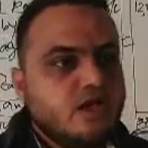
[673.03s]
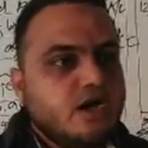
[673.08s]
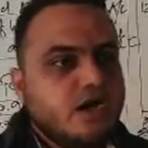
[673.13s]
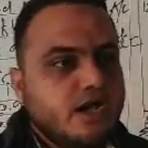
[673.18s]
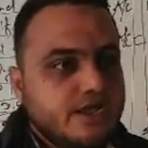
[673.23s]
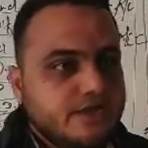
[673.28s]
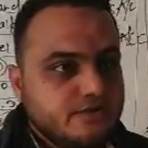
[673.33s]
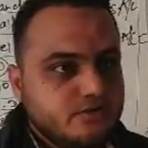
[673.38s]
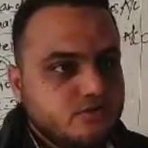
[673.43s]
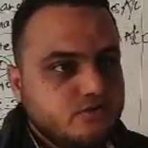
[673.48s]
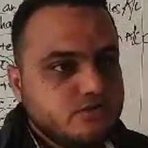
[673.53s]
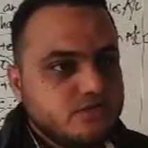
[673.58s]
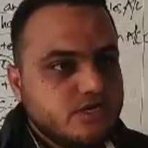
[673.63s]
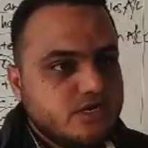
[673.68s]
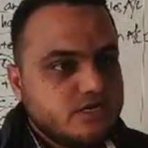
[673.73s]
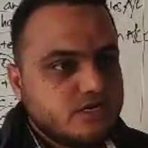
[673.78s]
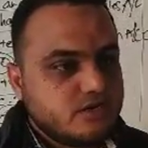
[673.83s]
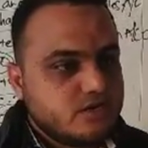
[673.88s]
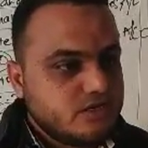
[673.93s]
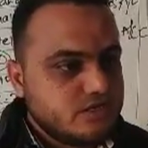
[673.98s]
I know
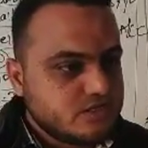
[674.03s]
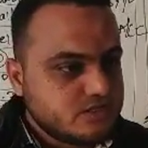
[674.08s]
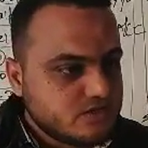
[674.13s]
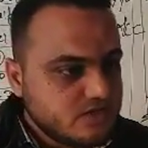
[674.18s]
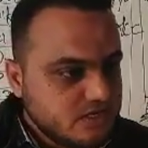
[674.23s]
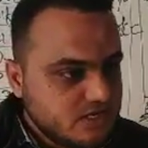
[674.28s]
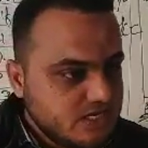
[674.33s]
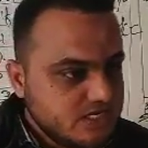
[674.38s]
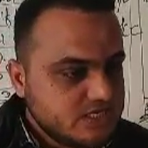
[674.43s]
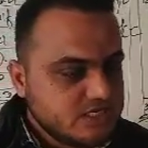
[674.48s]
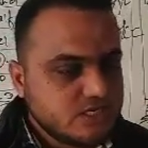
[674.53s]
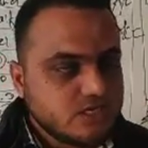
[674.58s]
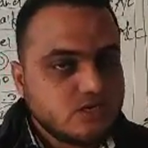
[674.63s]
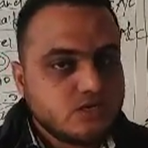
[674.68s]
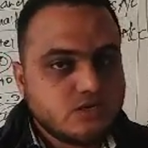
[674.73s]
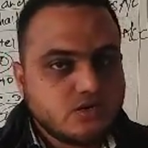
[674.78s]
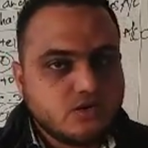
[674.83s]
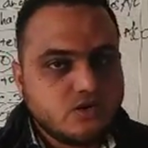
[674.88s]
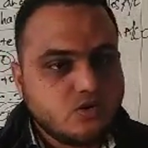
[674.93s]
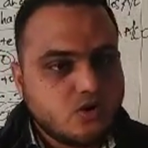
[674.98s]
that it's
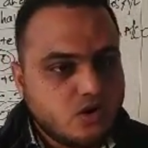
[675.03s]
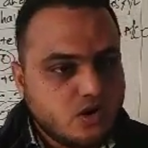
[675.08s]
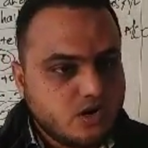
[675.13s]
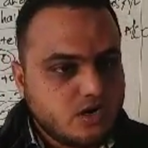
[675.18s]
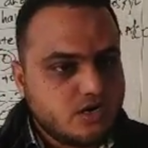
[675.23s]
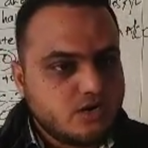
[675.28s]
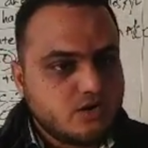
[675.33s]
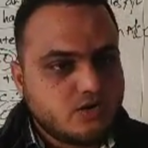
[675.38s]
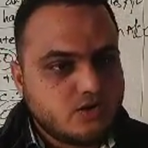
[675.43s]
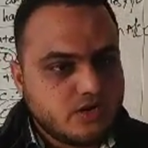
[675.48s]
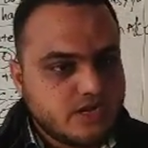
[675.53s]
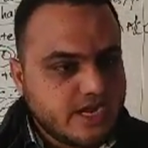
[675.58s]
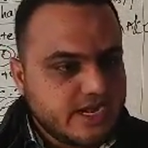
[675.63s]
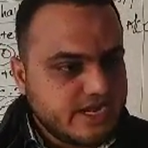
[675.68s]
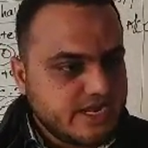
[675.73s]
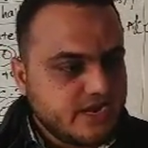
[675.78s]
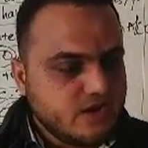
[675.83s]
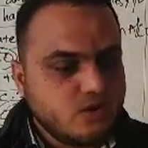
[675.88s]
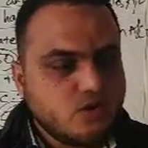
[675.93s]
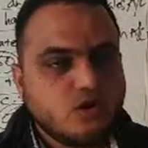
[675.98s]
little longer,
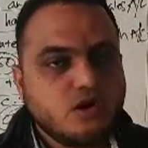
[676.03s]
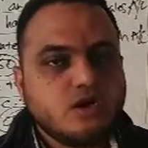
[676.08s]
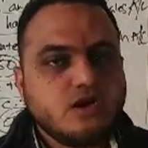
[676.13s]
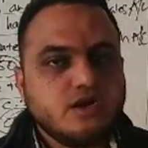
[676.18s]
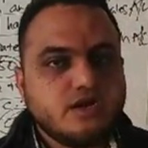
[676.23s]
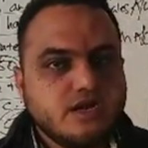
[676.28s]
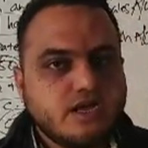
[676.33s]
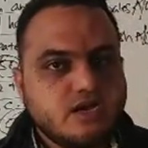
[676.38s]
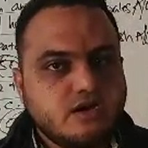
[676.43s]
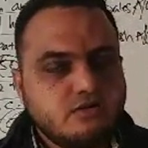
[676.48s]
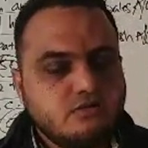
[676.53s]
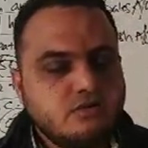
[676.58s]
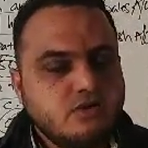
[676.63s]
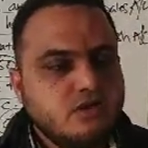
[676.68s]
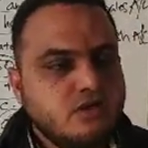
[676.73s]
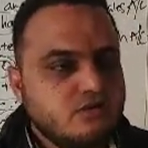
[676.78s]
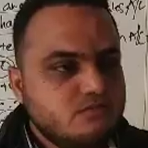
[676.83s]
getting longer now,